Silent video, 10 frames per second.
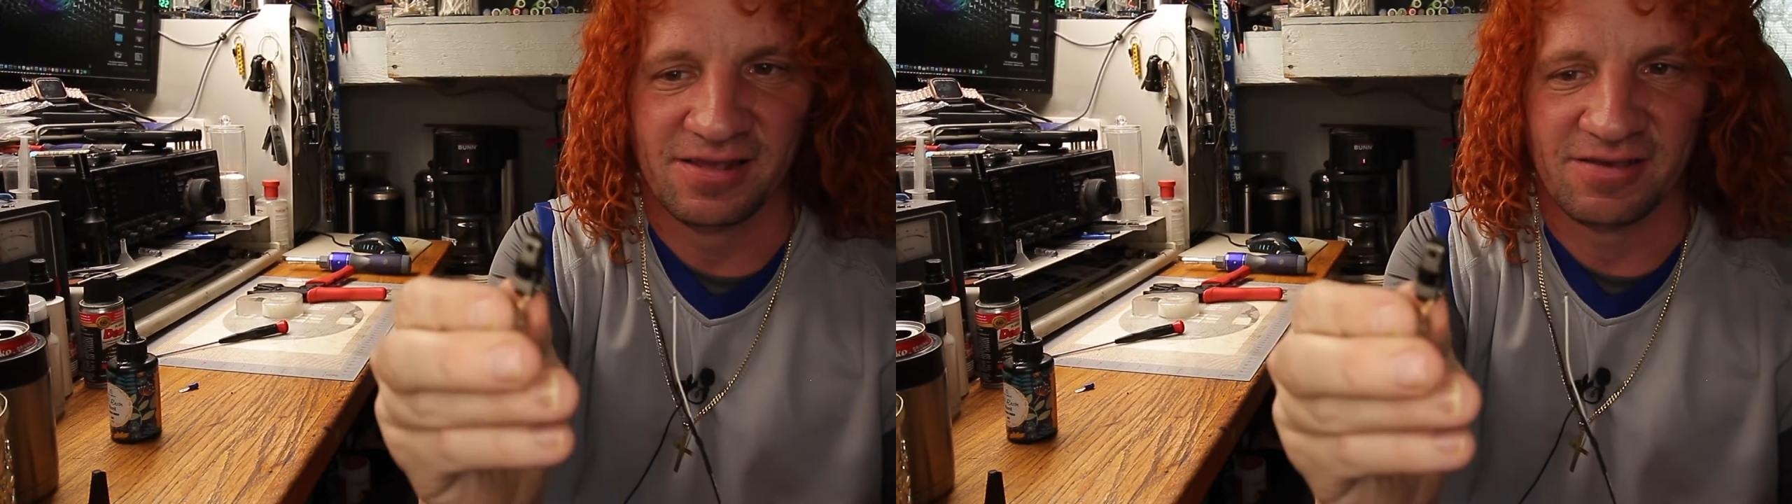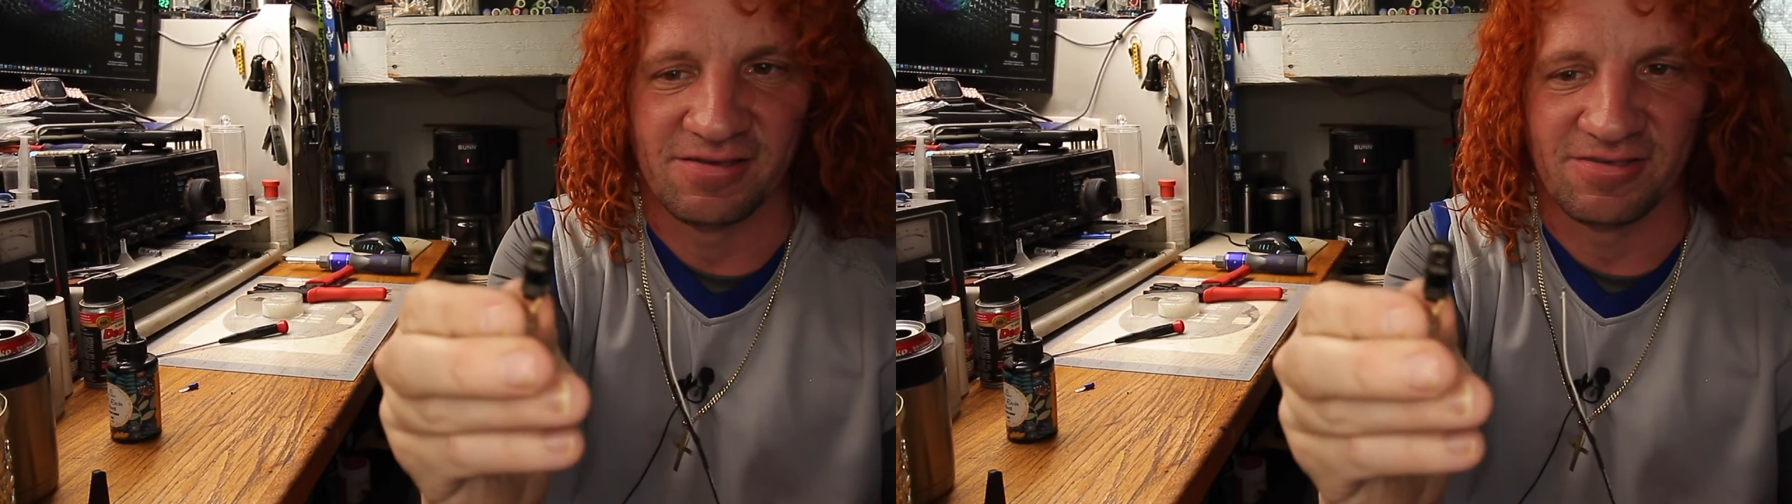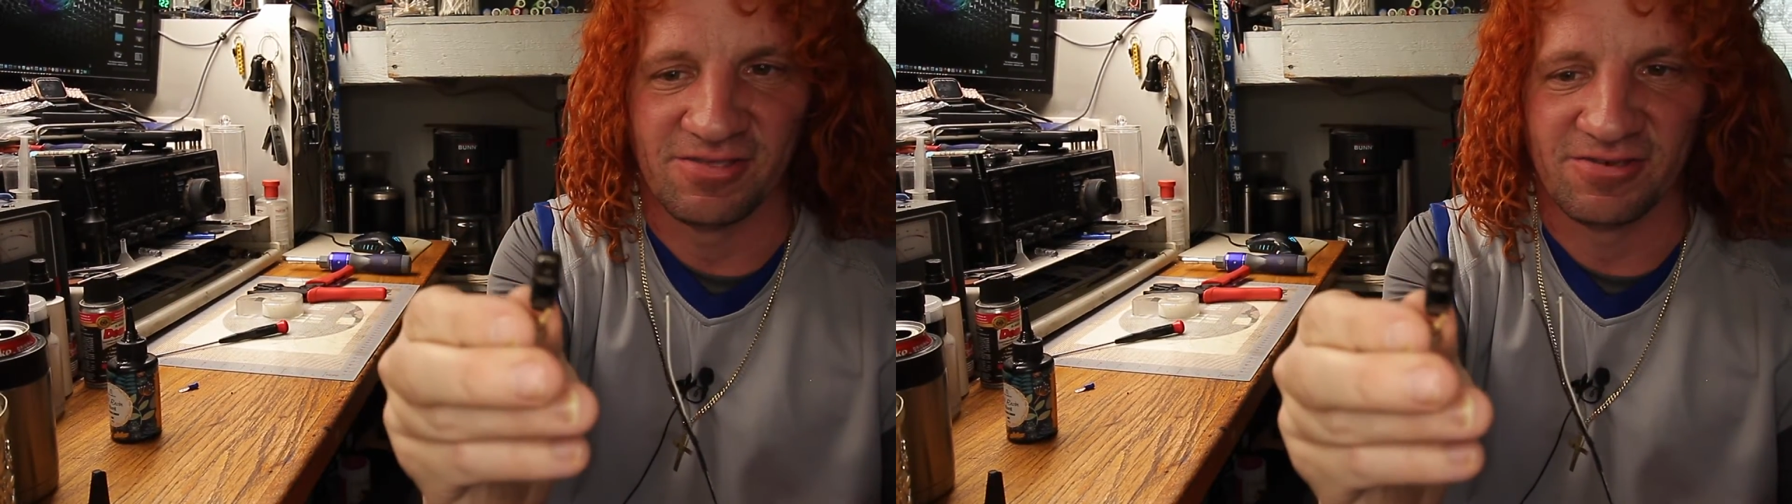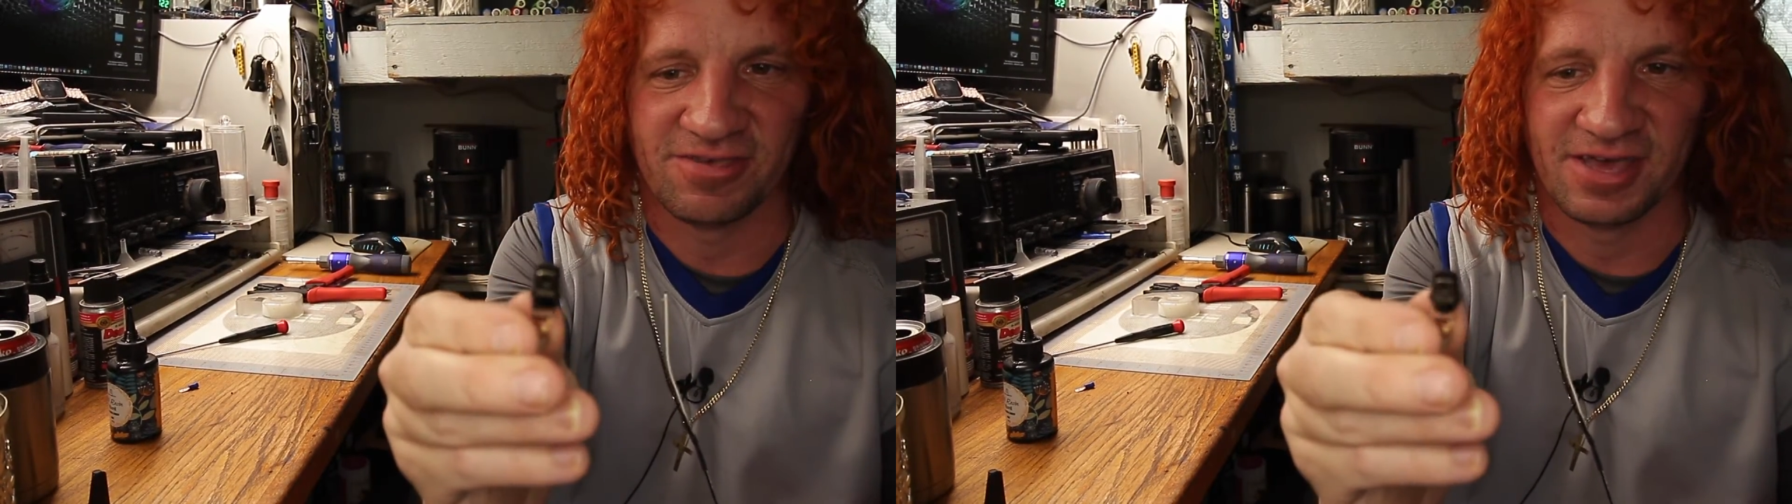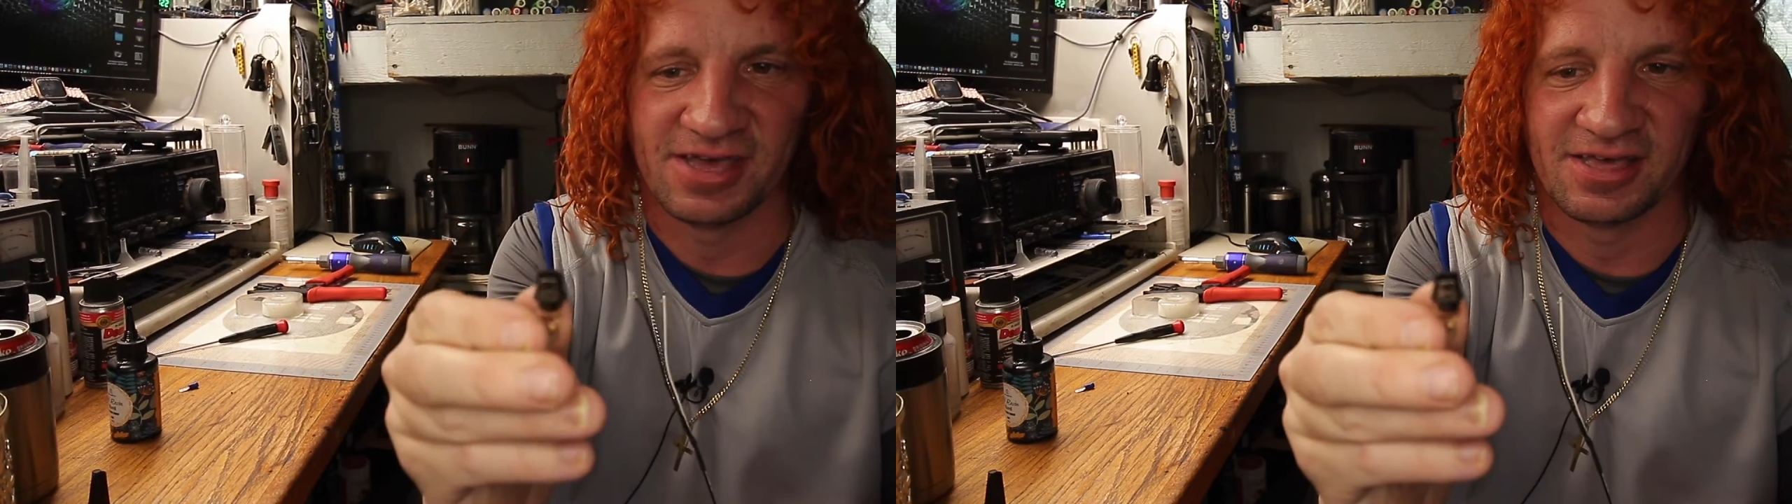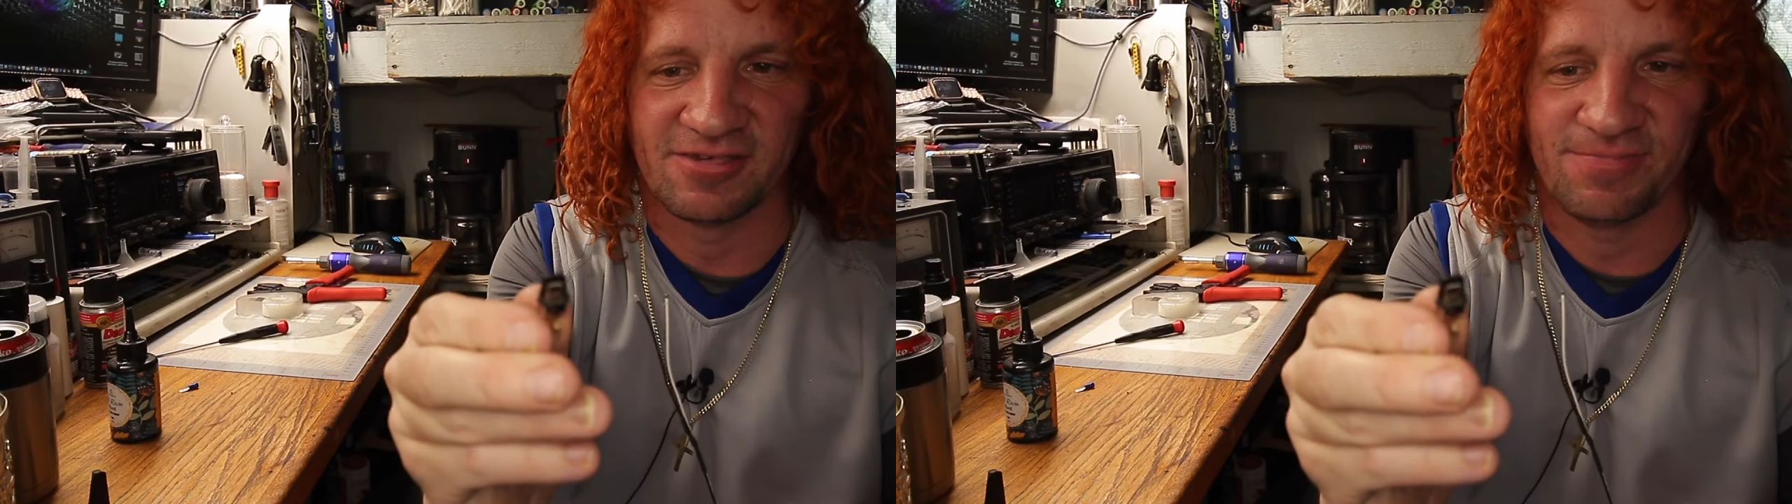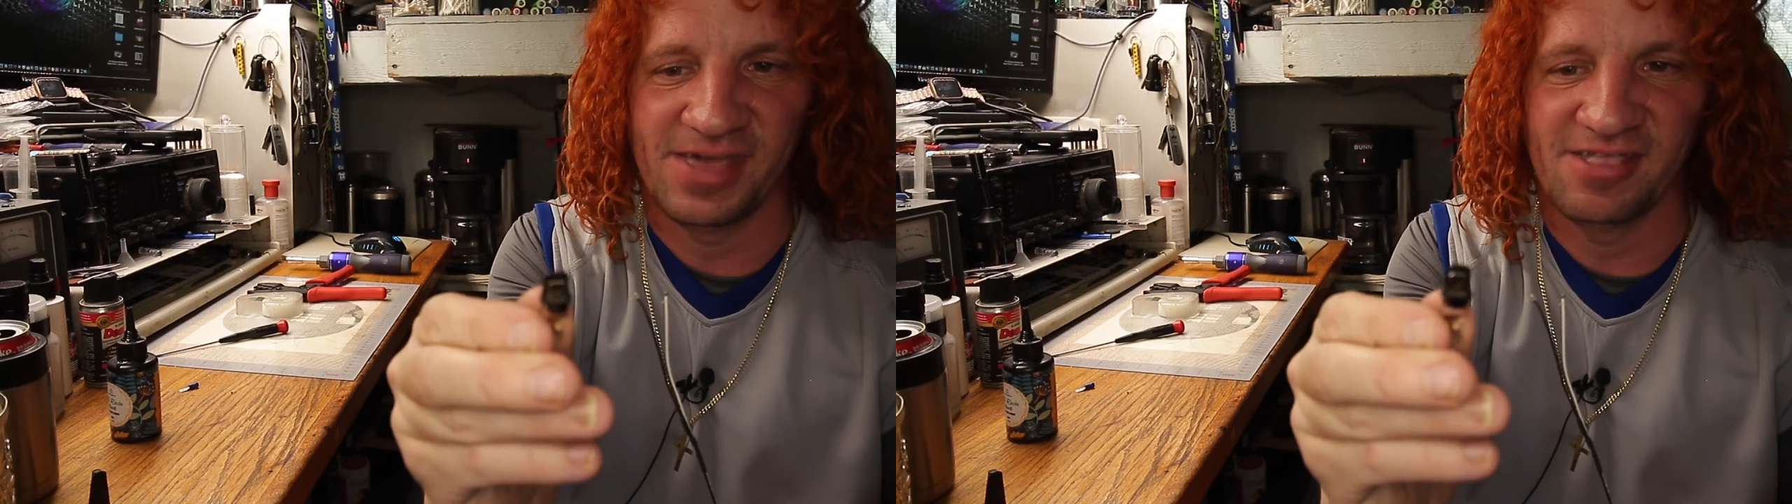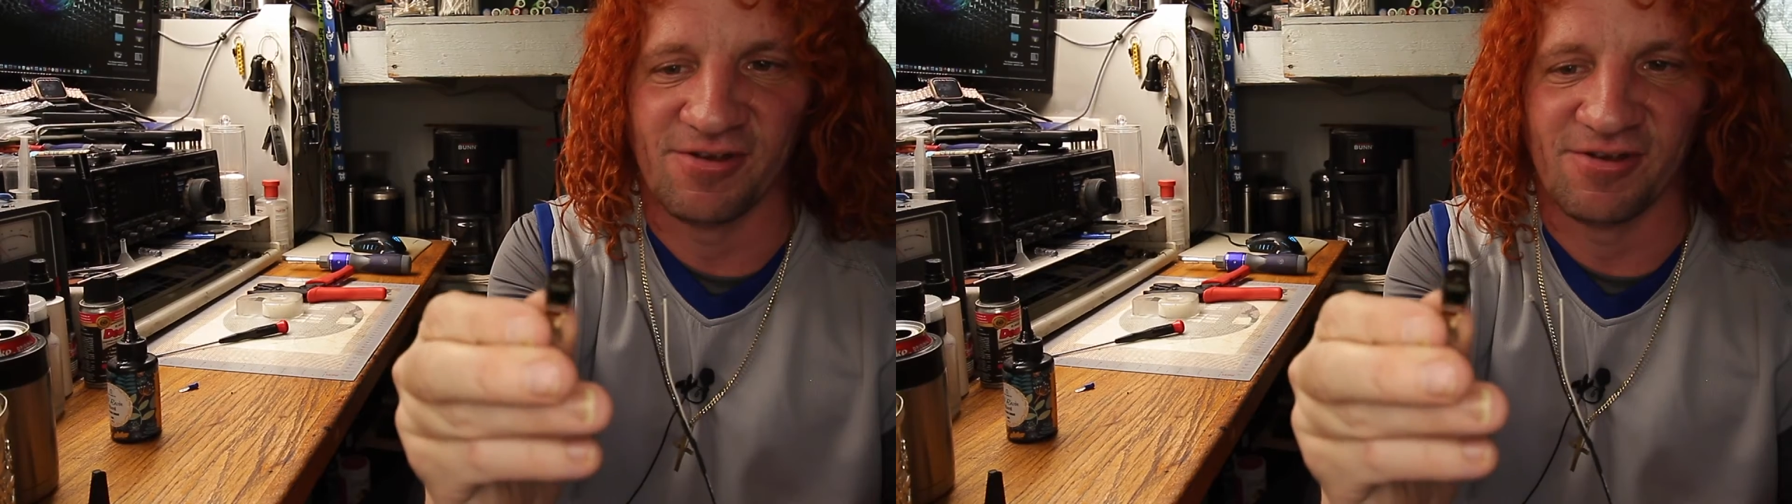Because it looks like spade